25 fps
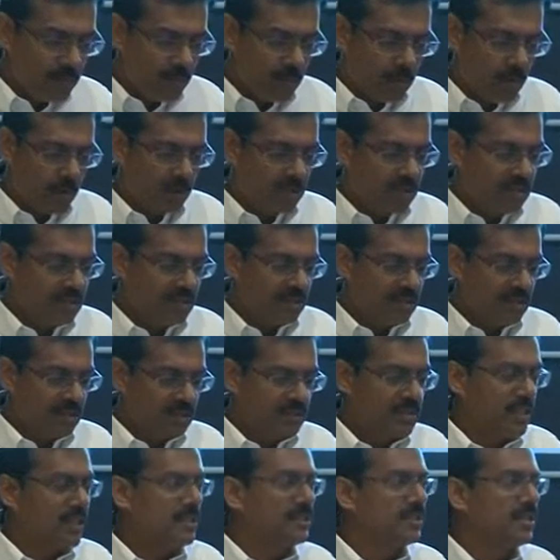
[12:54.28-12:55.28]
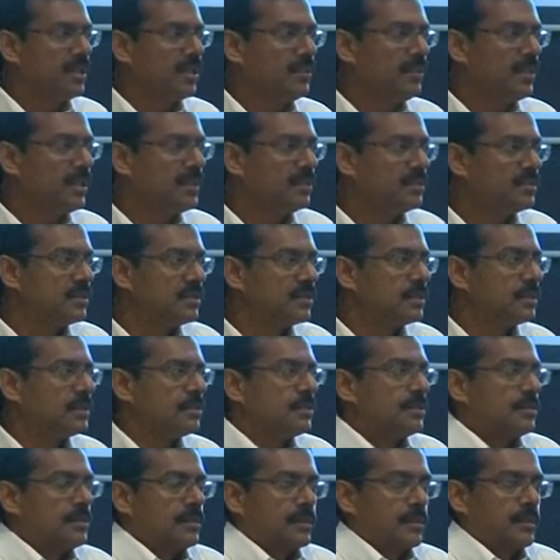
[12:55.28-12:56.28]
What this essentially means
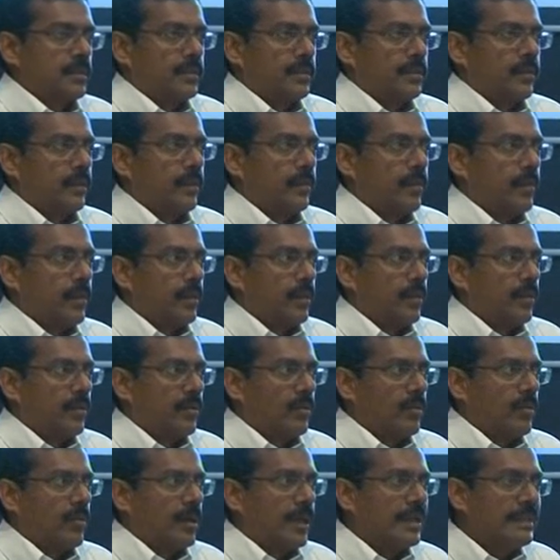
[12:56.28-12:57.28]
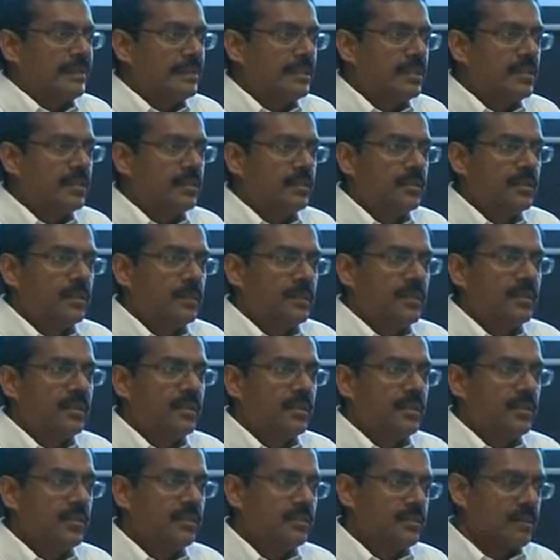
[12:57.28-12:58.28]
is, IT
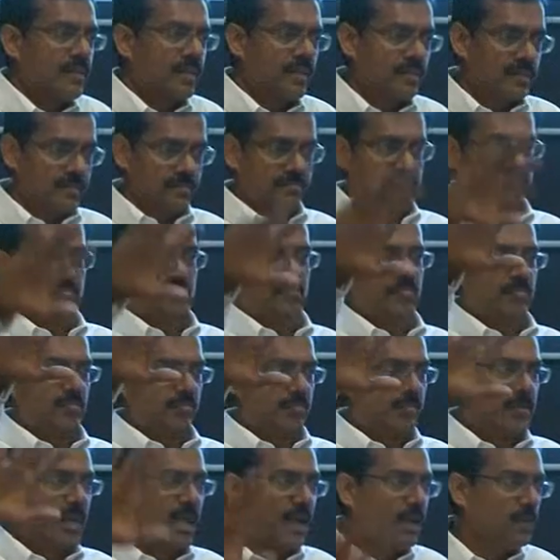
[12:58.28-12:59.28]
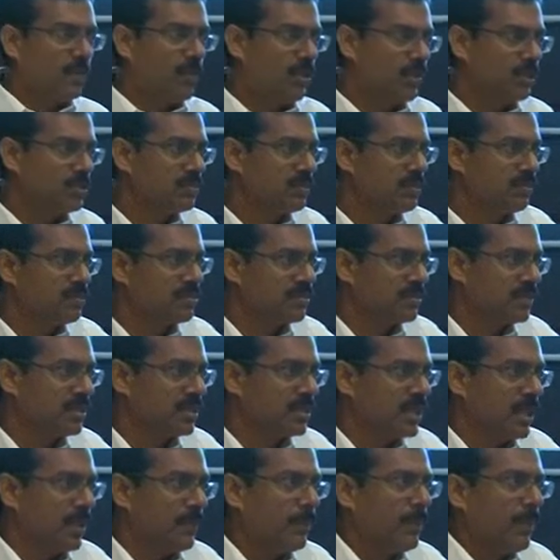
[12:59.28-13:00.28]
typically is like a black box most of
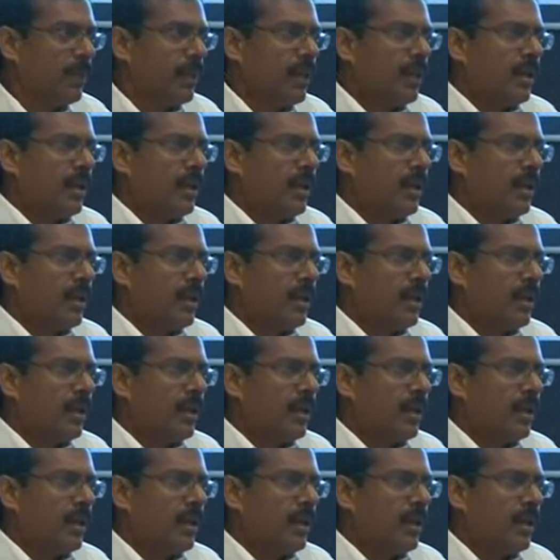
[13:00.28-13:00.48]
the time.